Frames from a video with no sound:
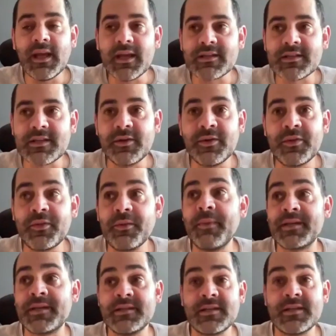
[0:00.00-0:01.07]
Yeah, so the
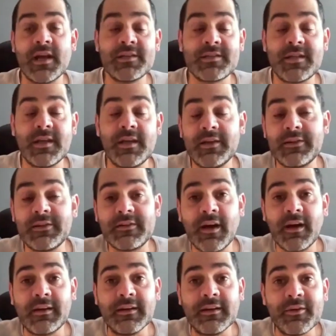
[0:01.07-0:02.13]
message, as the
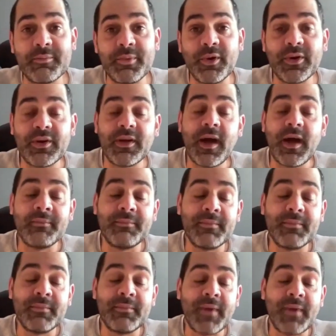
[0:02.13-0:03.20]
title of the book
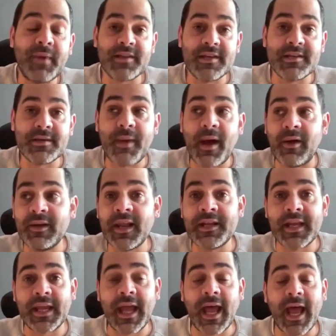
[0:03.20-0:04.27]
outlines, is about
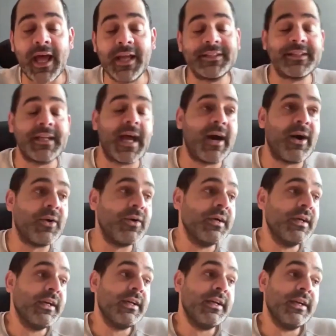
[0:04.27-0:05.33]
lending a hand and how
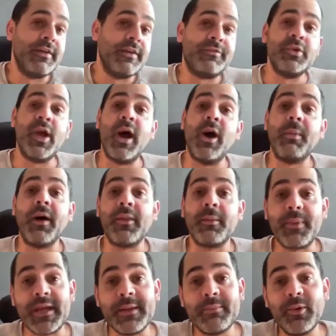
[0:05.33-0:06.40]
if you help other
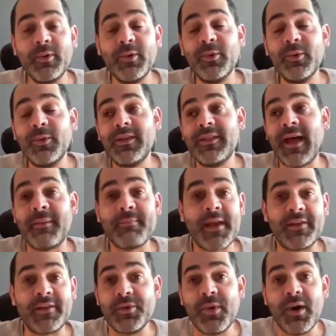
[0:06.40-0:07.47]
people, that
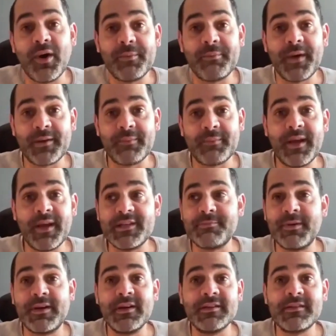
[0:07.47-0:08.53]
makes the world a better place,
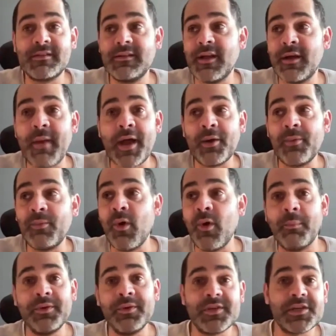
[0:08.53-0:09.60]
because no matter
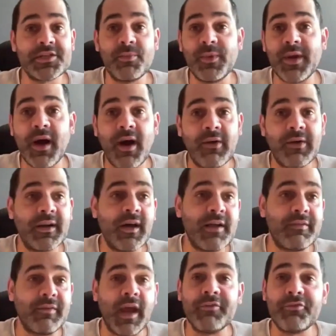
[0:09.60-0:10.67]
what position we are in
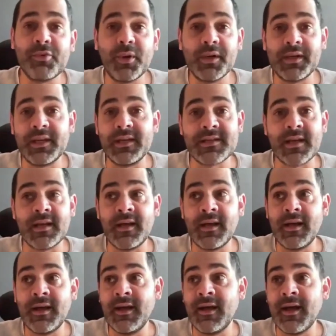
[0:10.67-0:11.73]
life, everyone needs a
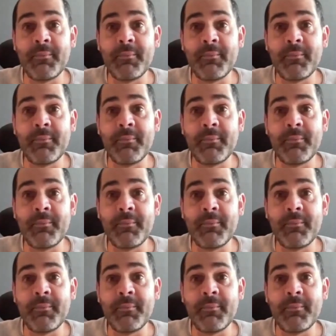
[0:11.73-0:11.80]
